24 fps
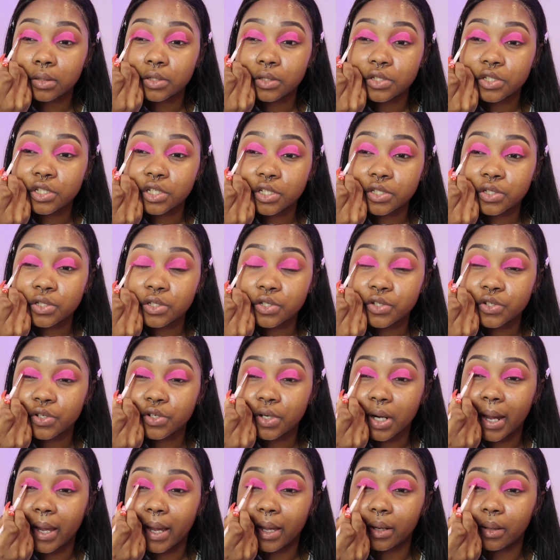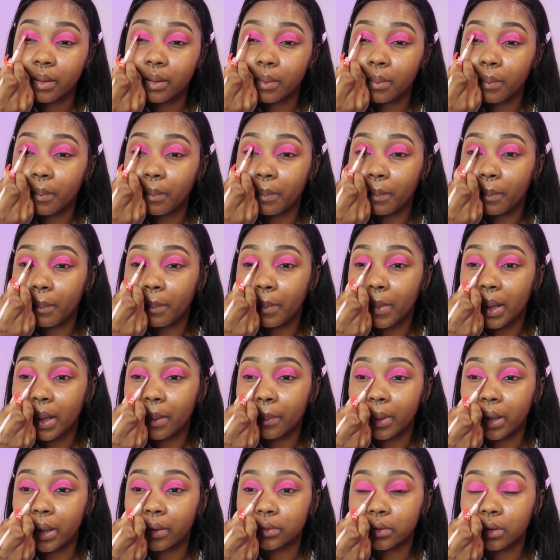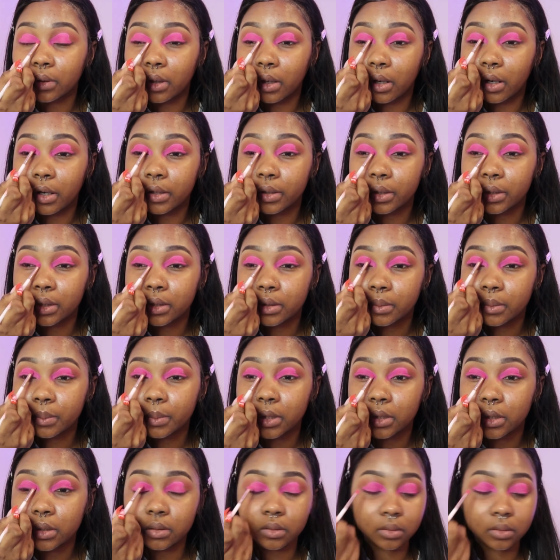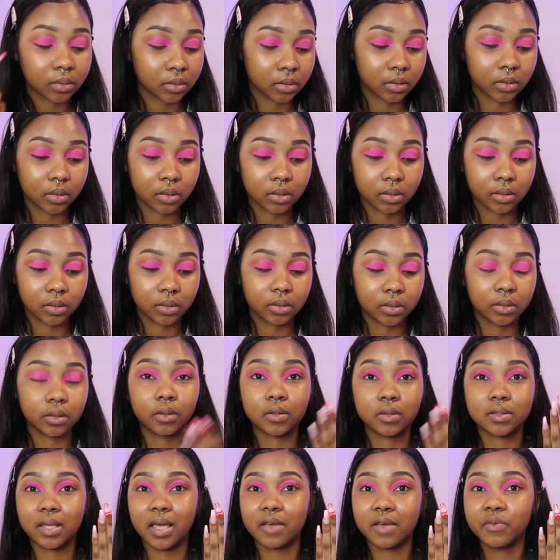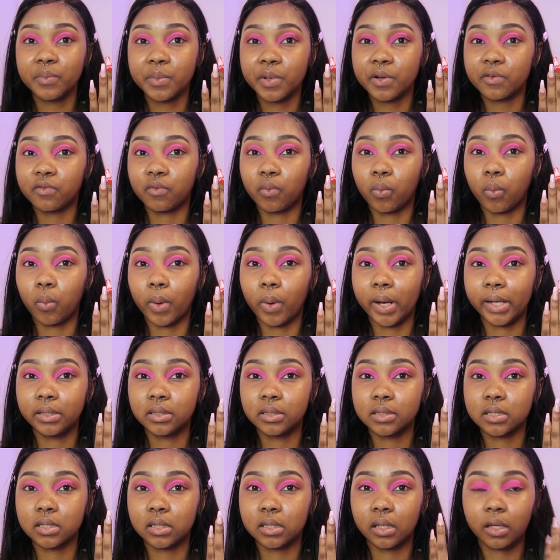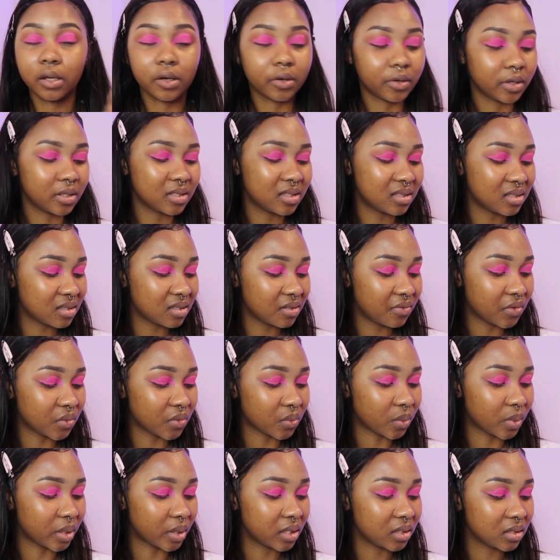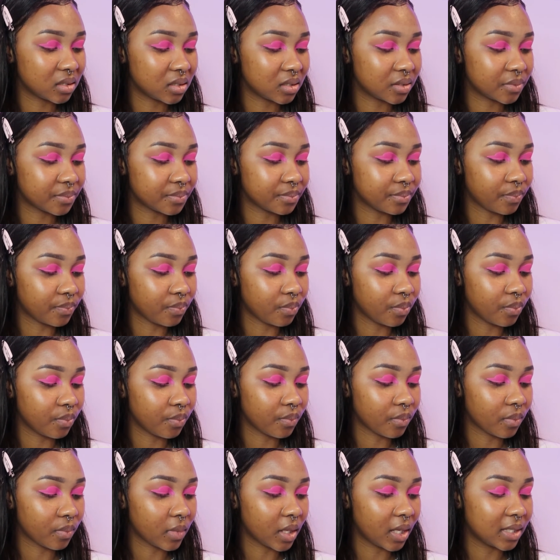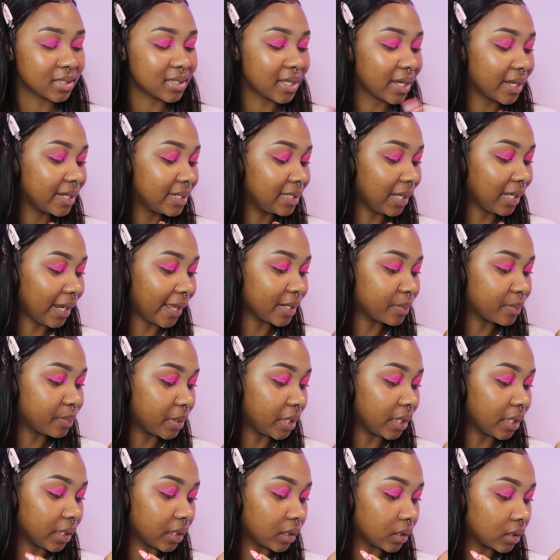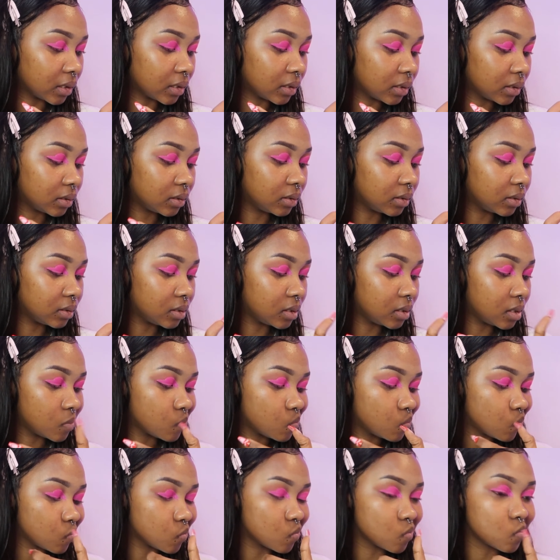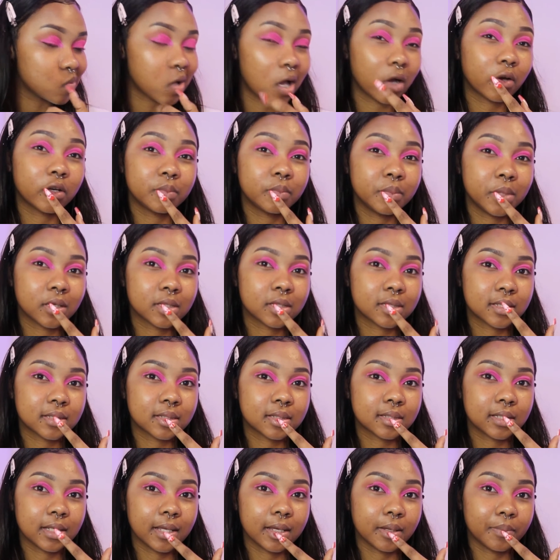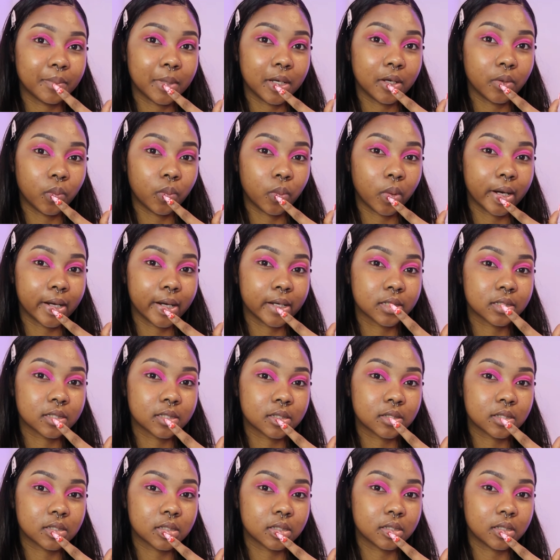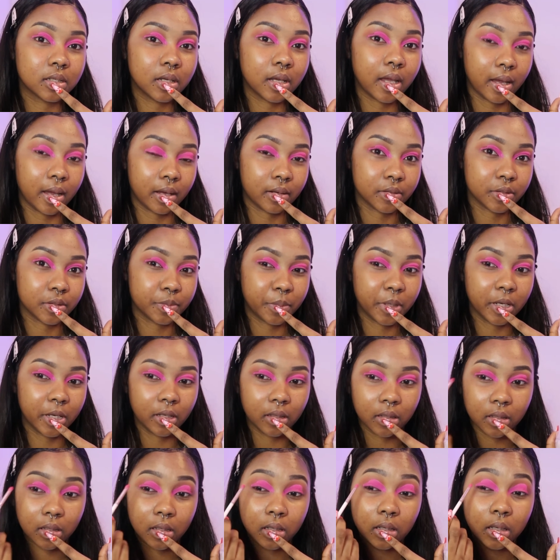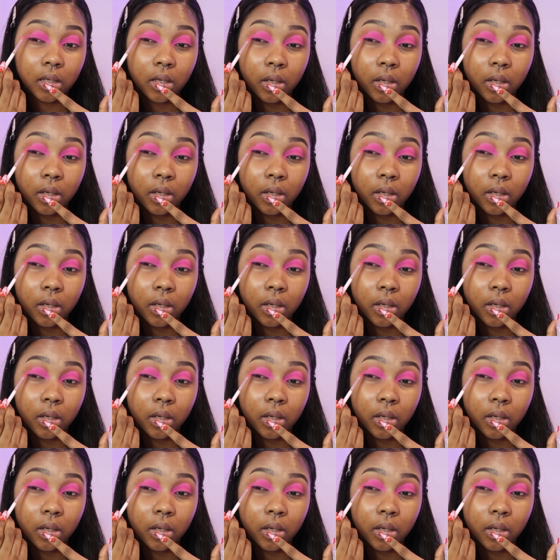just to try and map out the heart a little bit? Because I have a bit of white in here. Is this even white? It's like a light pink. I could mix like my white and pink